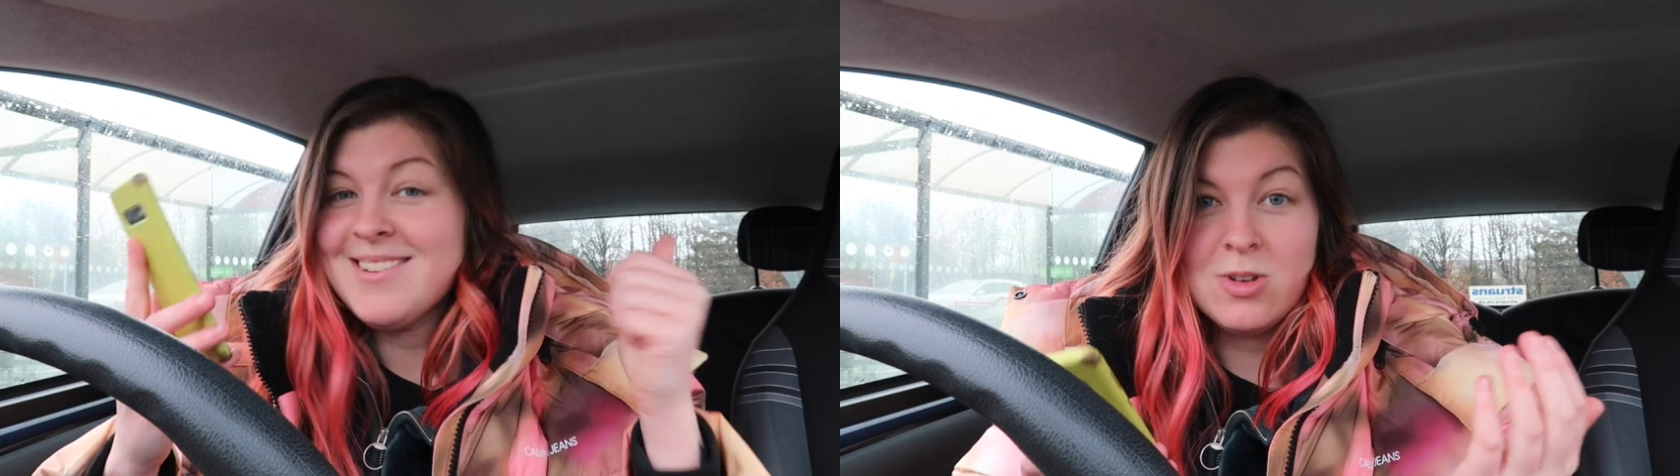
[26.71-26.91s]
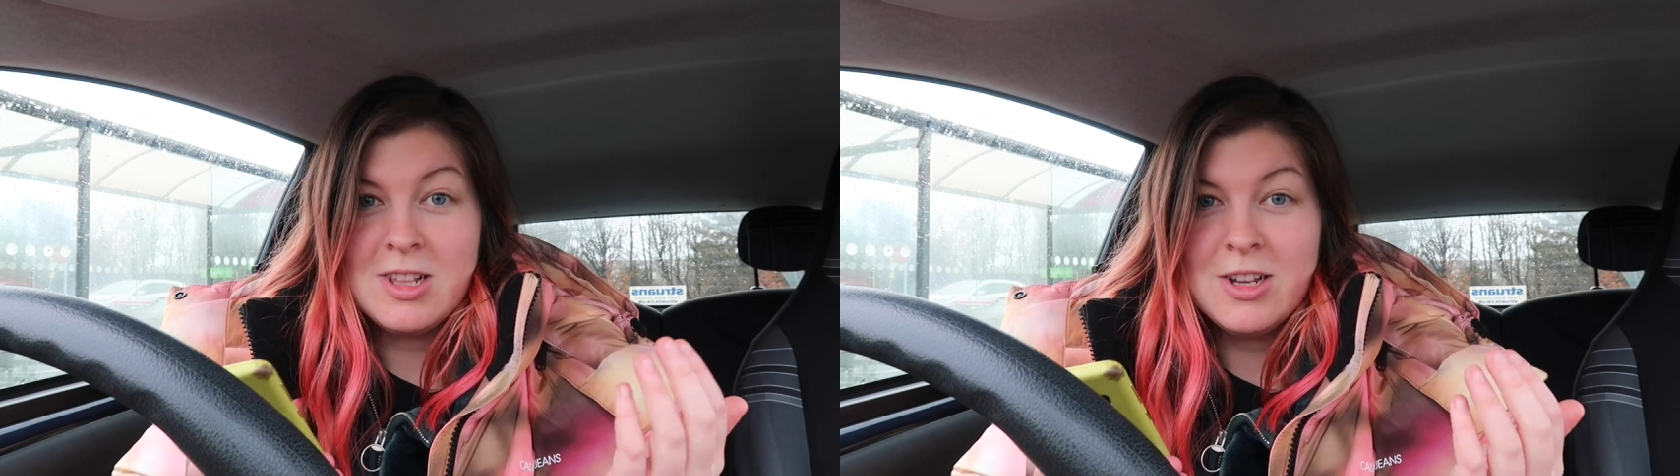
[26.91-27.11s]

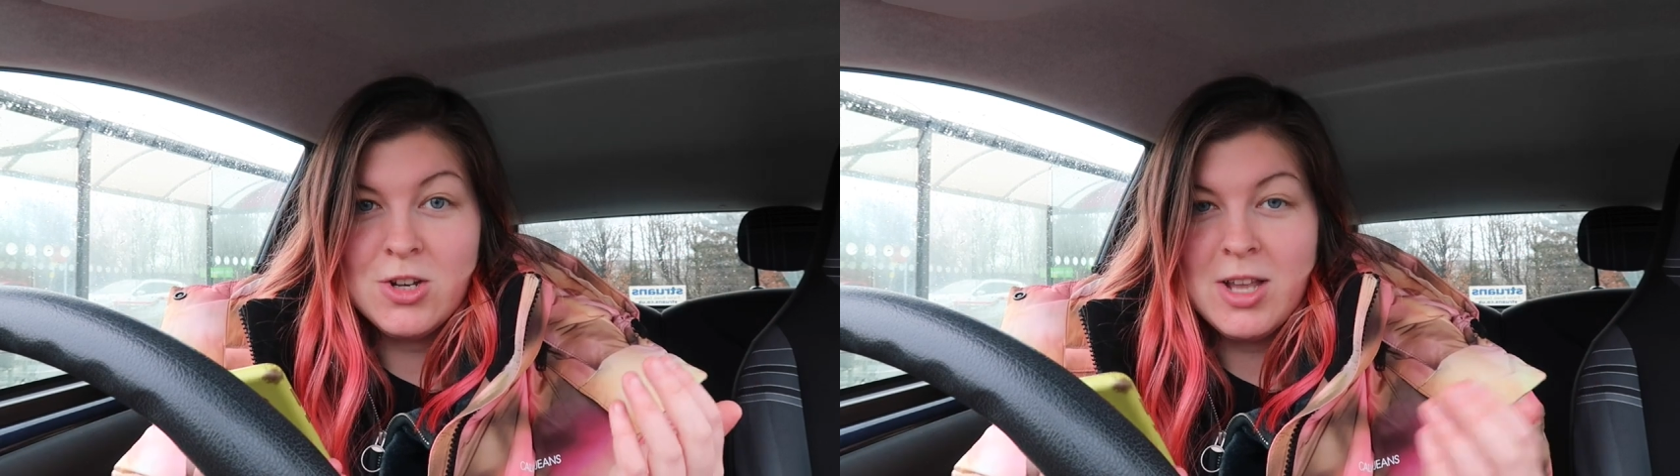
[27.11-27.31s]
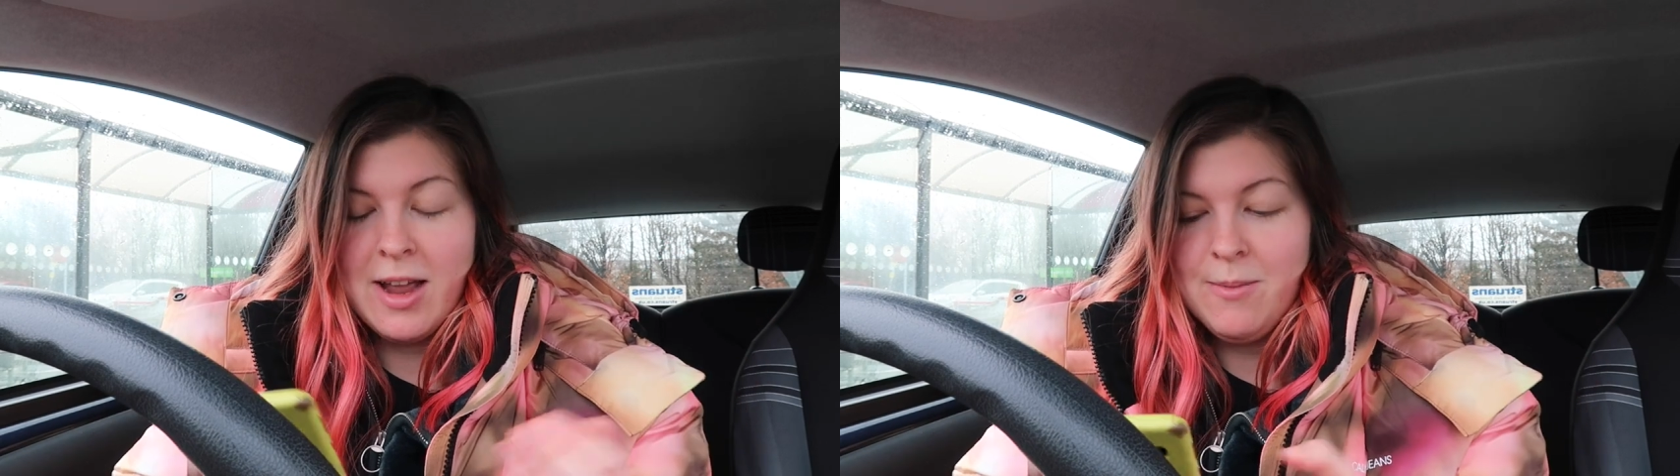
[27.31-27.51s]
So it's
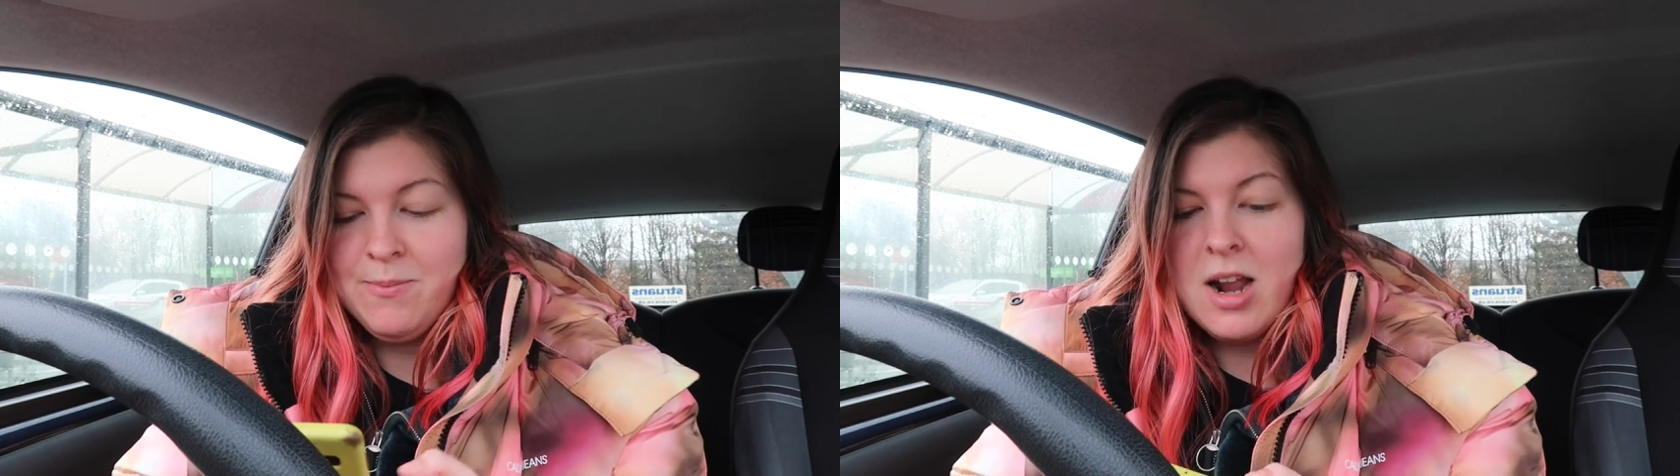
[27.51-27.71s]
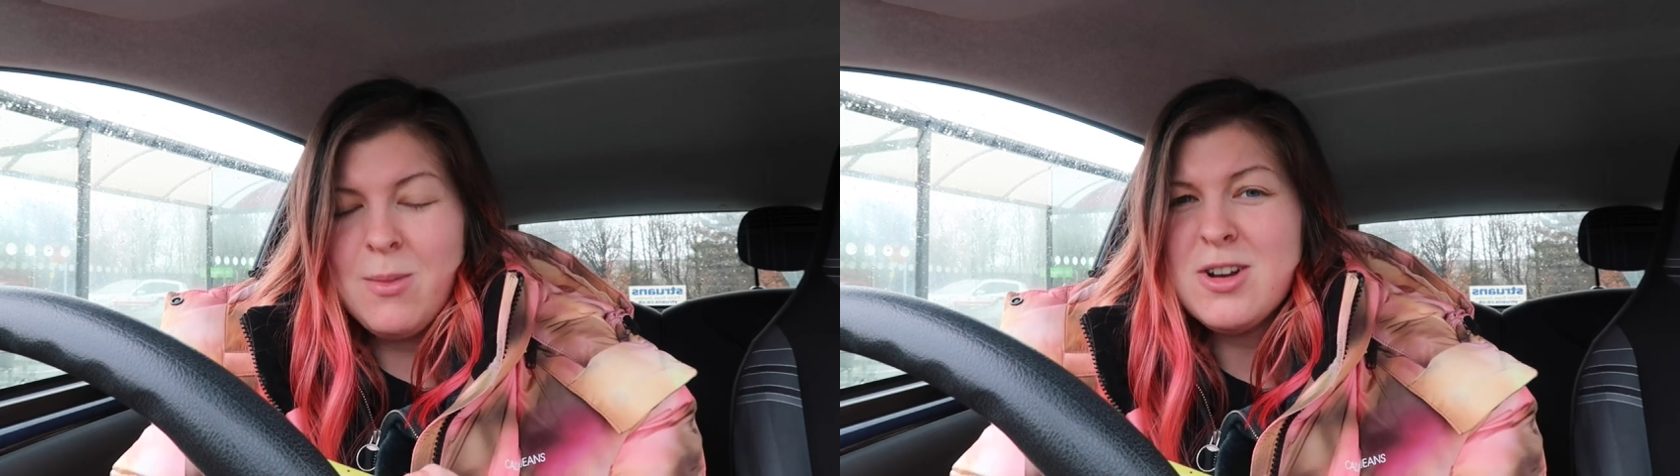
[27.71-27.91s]

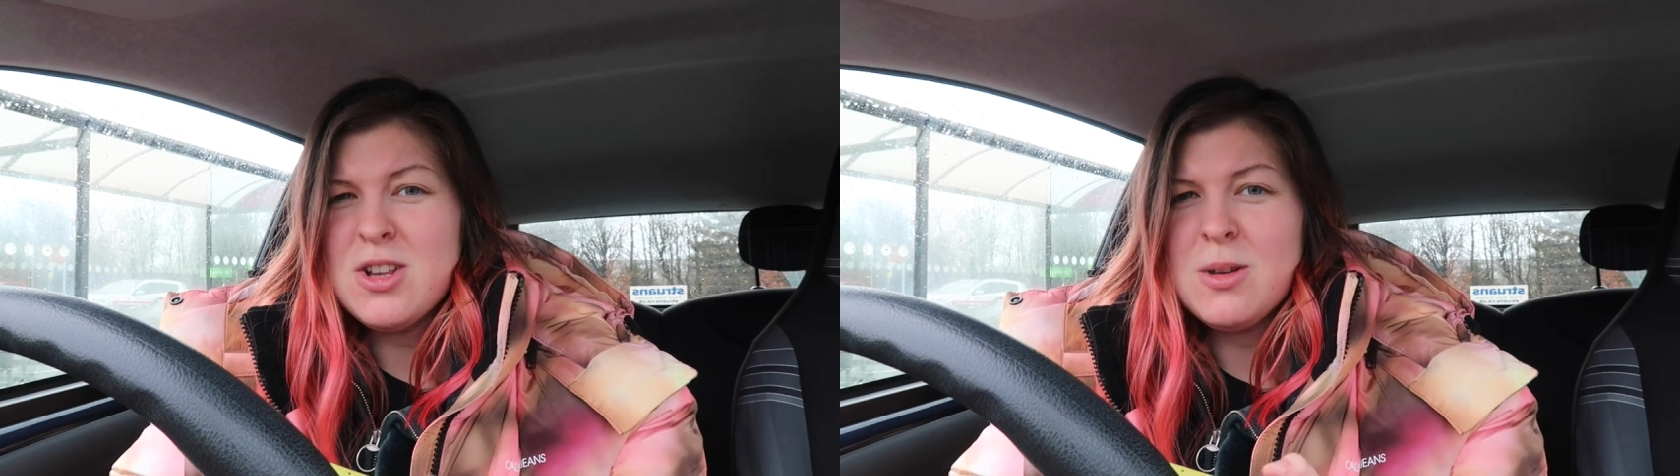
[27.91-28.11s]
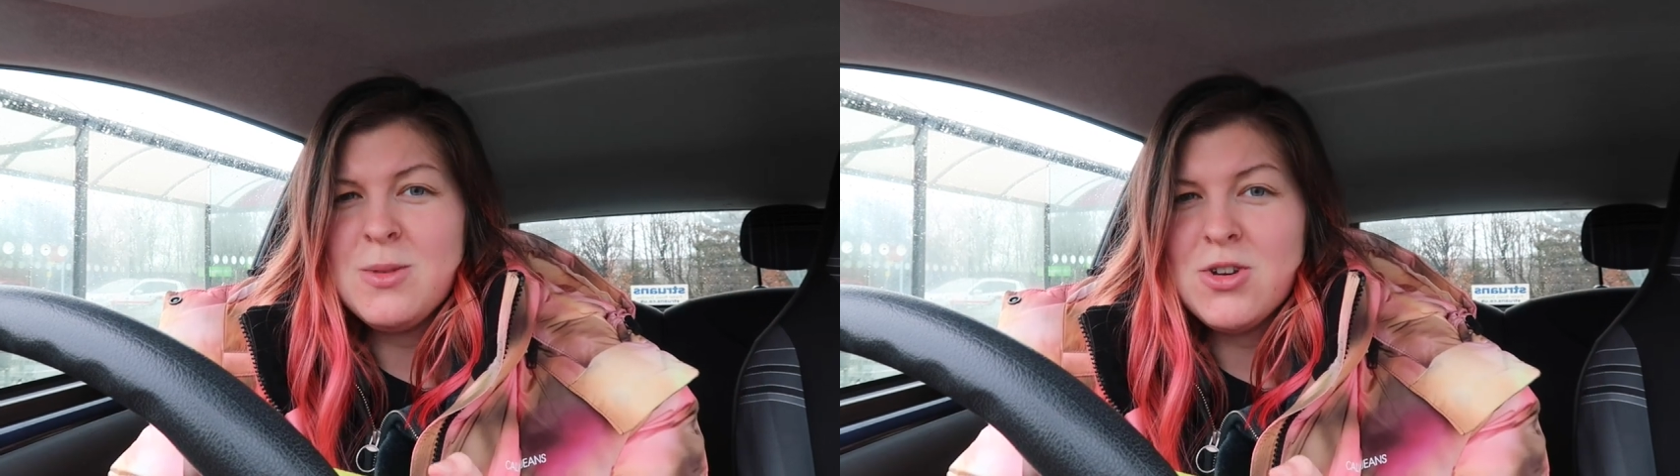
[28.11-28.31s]
lunchtime and I'm gonna be